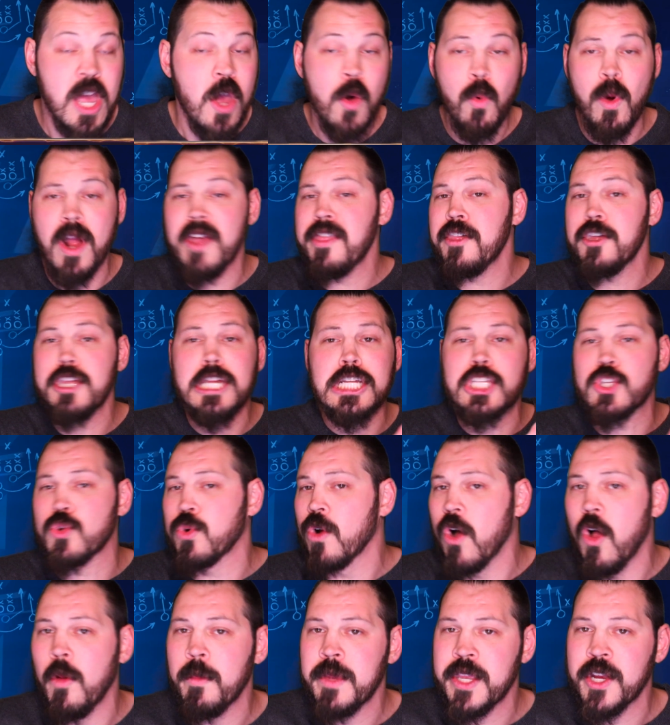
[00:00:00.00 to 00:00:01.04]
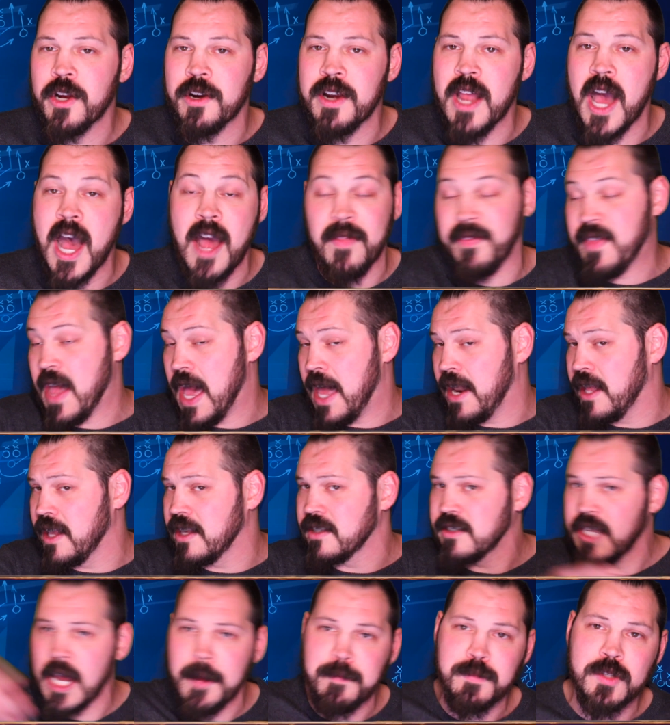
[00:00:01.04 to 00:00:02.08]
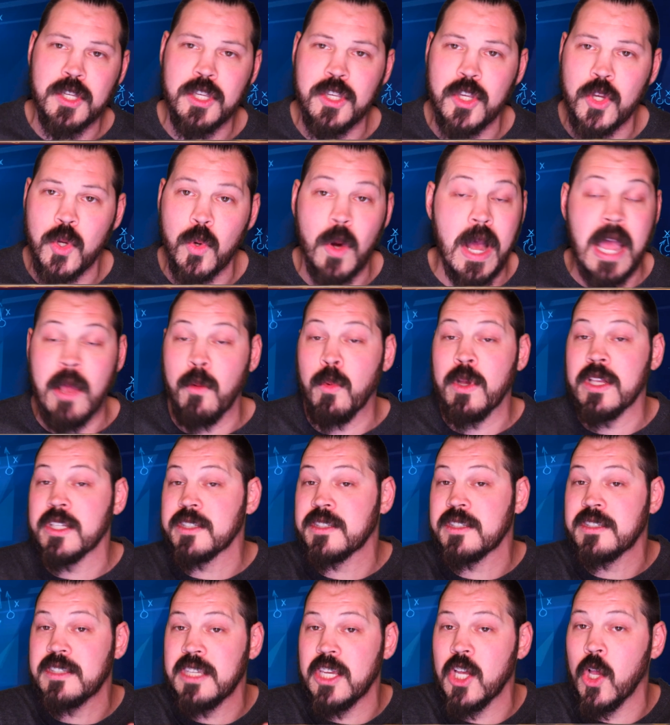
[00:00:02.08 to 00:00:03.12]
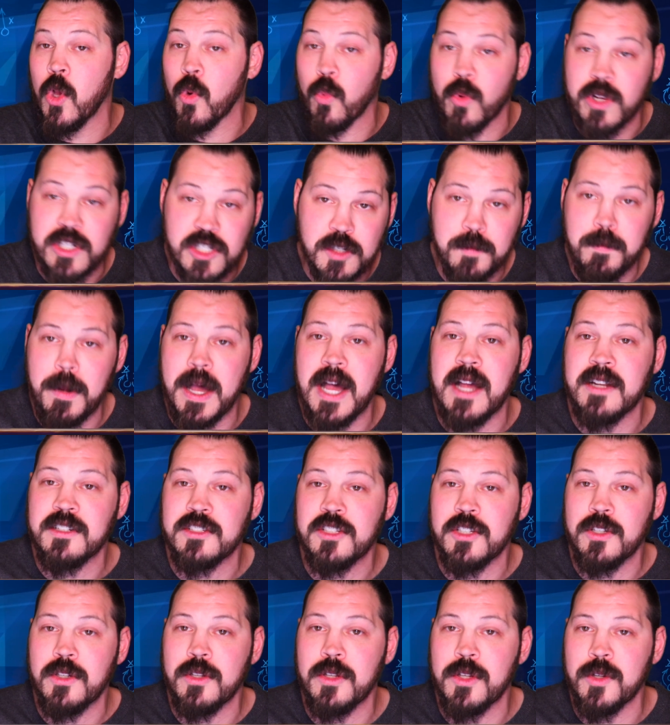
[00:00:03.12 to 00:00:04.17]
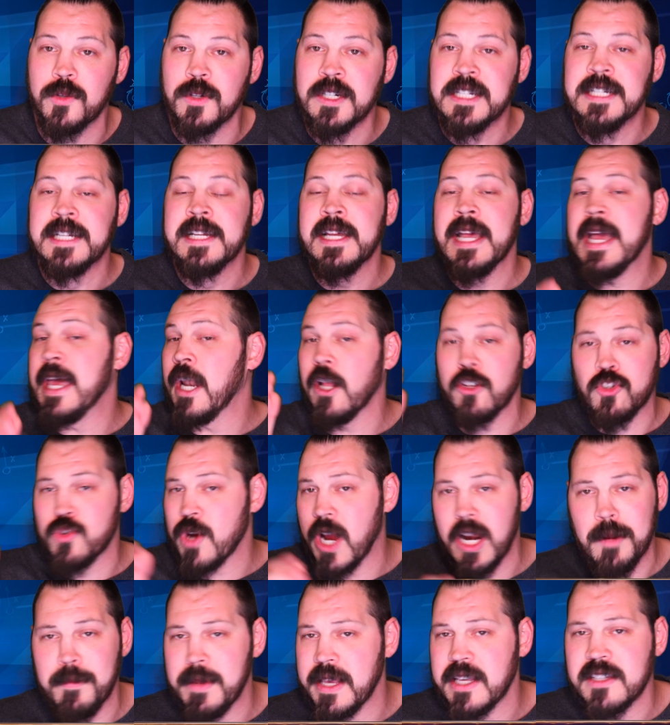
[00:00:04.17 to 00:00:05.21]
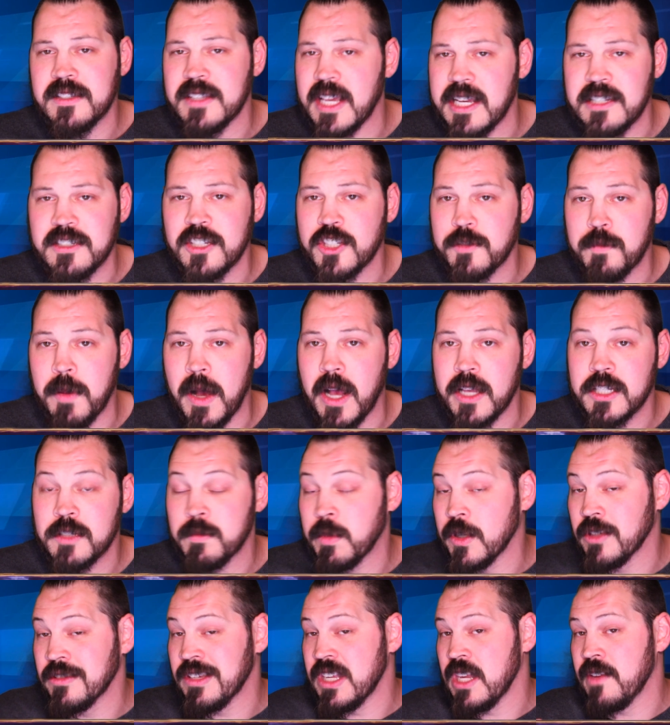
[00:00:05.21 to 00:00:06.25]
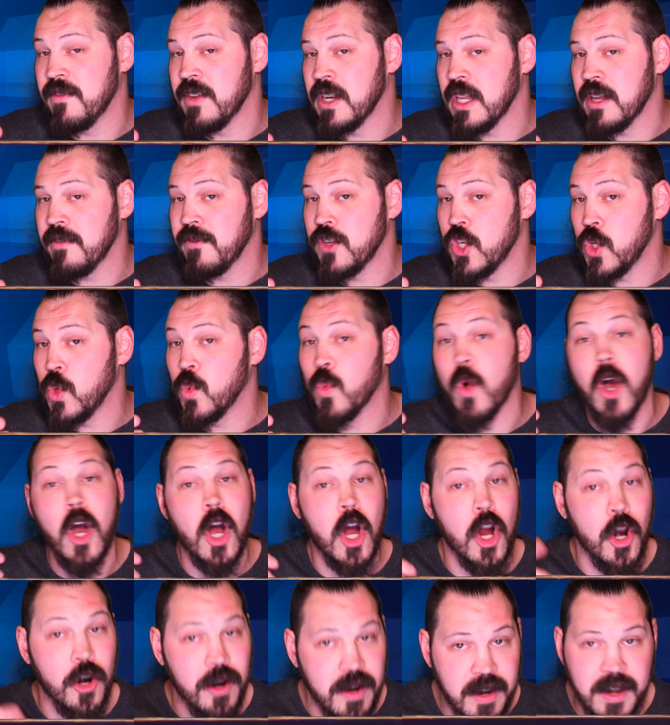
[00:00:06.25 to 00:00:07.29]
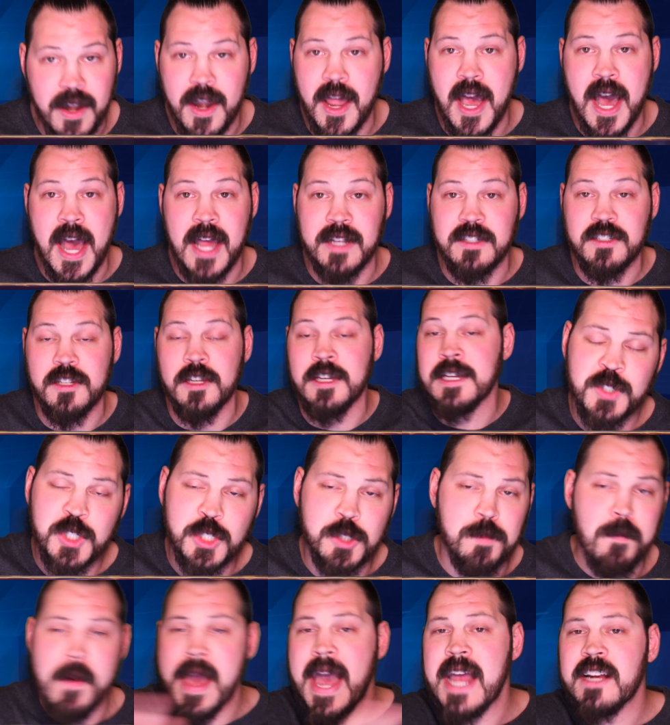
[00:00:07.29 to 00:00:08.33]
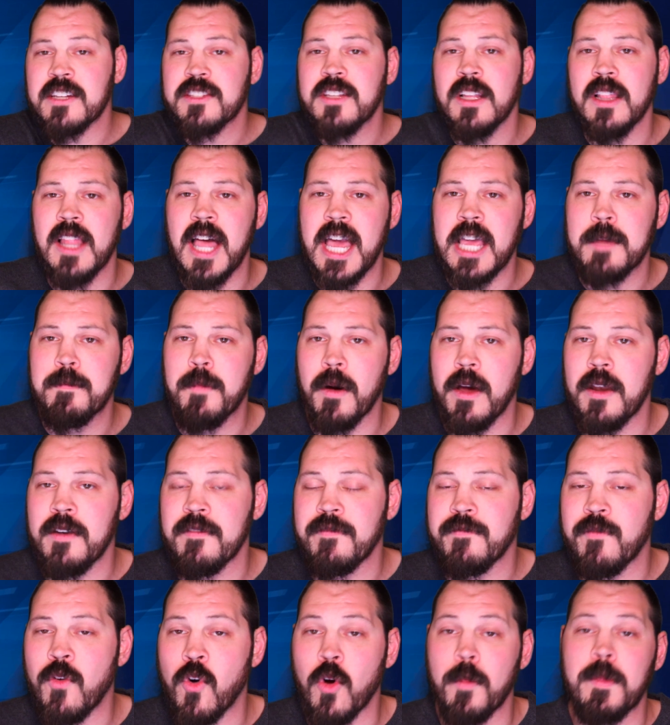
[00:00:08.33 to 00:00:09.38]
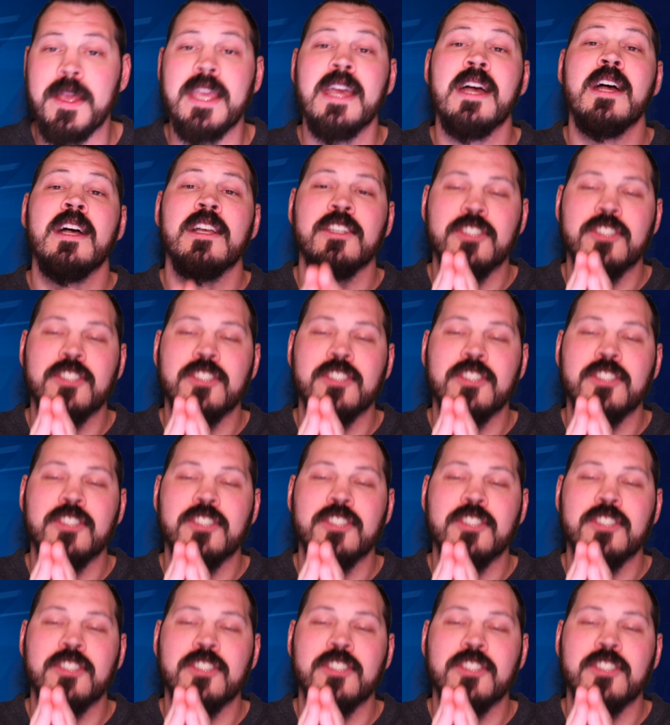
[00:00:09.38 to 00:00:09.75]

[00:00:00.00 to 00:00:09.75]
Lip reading: Whether you troll me or not, that is up to you. I will still respond to you, and I'll try to be as nice as possible even if you are not. Smash the like button for me.